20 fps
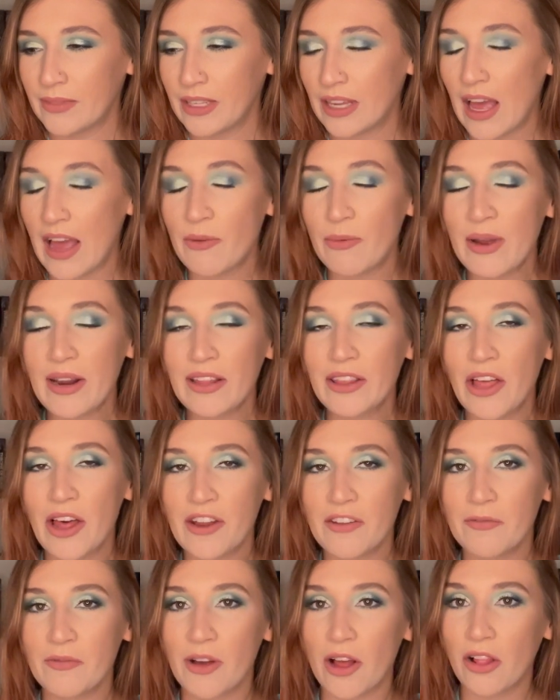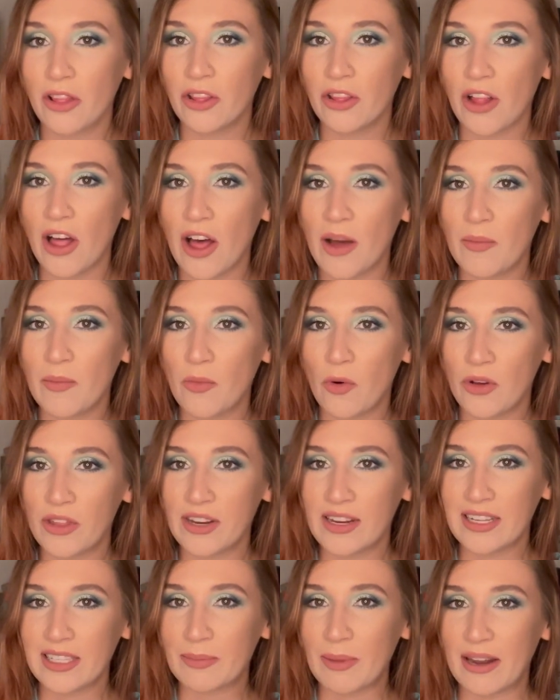I read a lot more
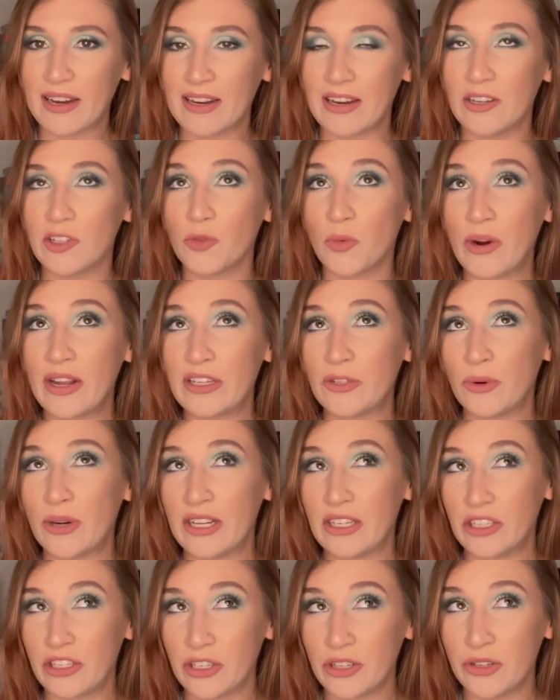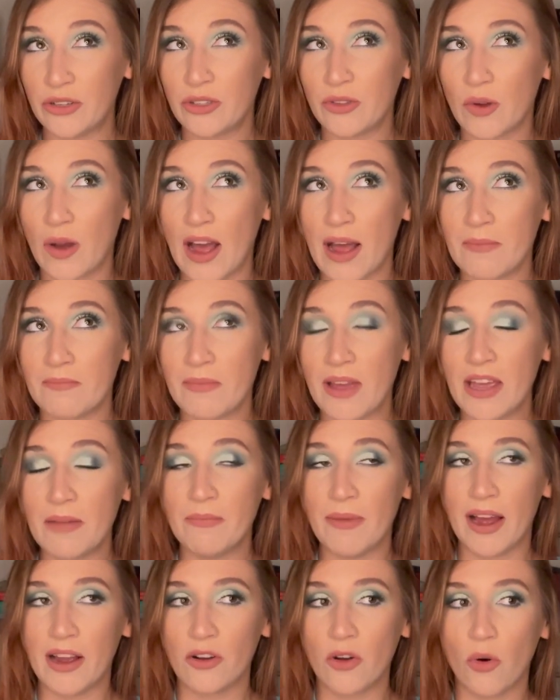than expected in 2022, so I made
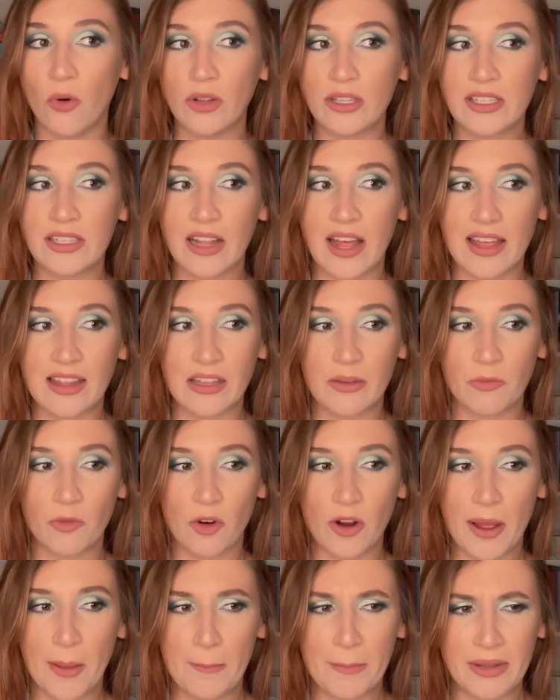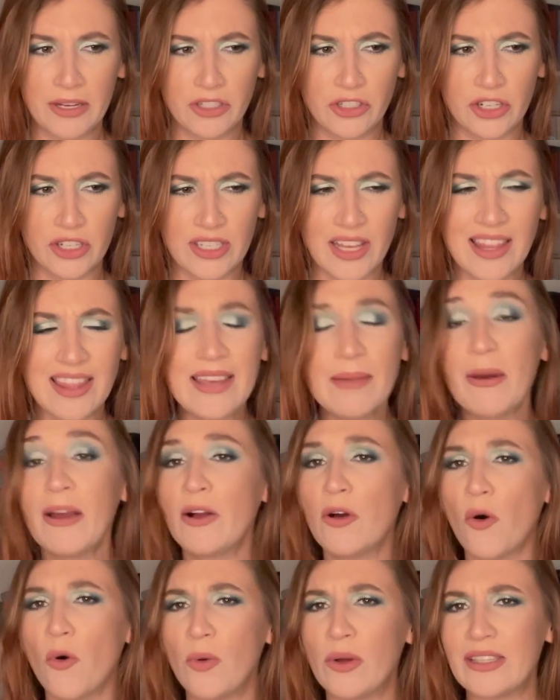my goal slightly more ambitious. I think my
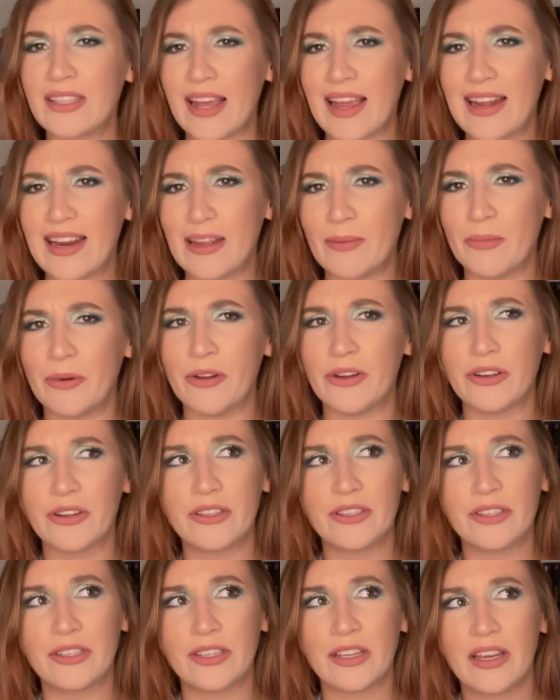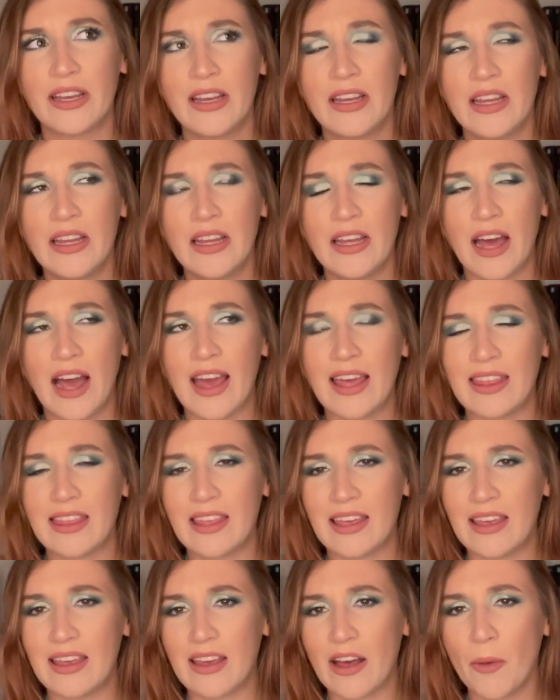goal was 80 books, I think.